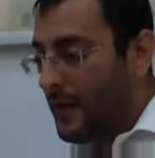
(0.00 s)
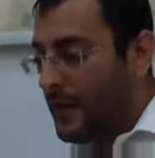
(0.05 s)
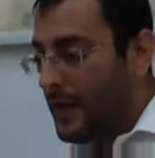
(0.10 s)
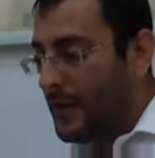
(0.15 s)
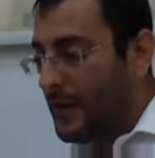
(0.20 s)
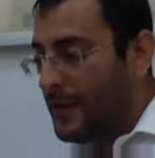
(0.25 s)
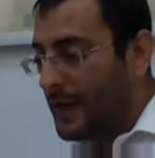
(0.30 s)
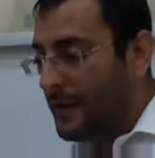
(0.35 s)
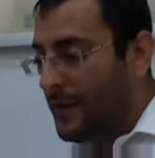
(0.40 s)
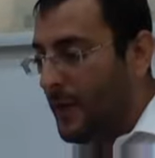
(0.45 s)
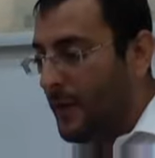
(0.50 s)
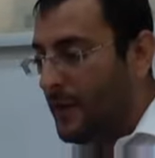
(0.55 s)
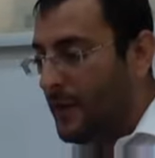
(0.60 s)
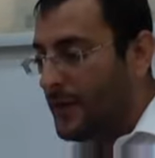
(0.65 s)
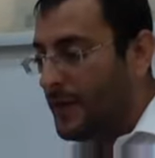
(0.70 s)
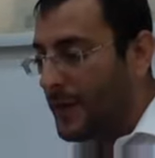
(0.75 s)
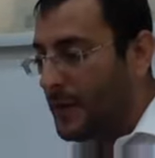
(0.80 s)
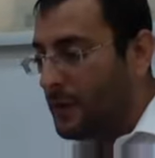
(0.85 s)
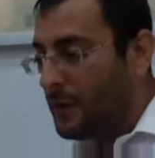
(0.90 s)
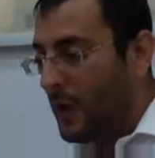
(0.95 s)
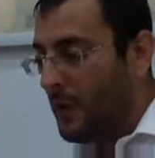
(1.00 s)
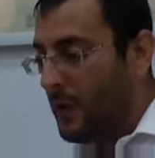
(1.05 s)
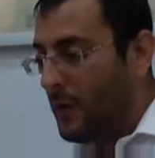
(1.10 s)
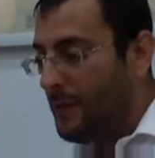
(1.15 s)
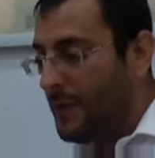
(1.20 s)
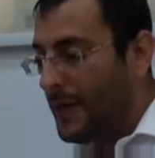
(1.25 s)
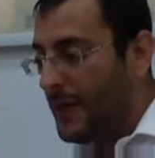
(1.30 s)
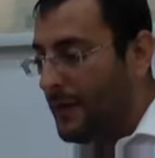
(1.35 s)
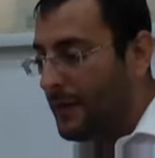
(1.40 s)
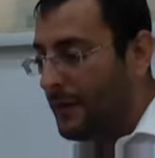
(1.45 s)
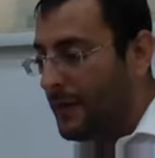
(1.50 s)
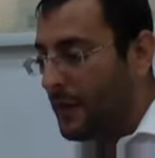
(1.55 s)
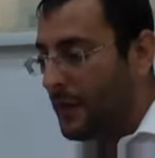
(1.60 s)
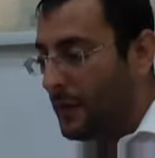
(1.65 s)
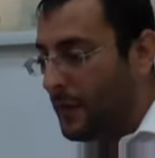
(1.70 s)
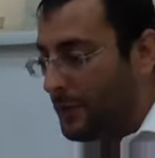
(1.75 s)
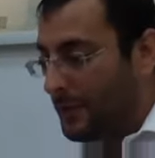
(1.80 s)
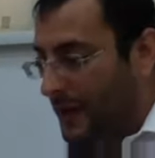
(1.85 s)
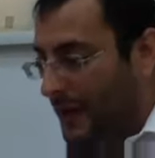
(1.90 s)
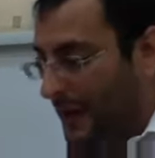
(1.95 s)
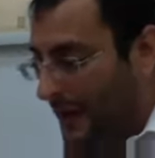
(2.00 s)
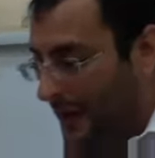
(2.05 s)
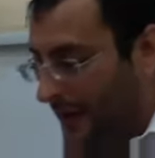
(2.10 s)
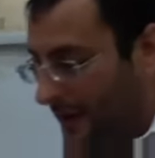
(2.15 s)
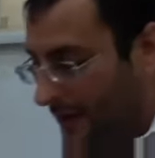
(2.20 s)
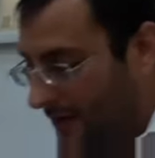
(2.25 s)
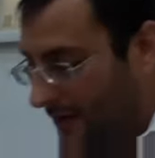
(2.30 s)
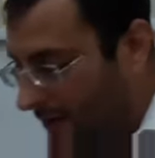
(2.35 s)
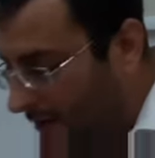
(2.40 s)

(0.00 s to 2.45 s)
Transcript: Then the Gemara says, what would be if it would be,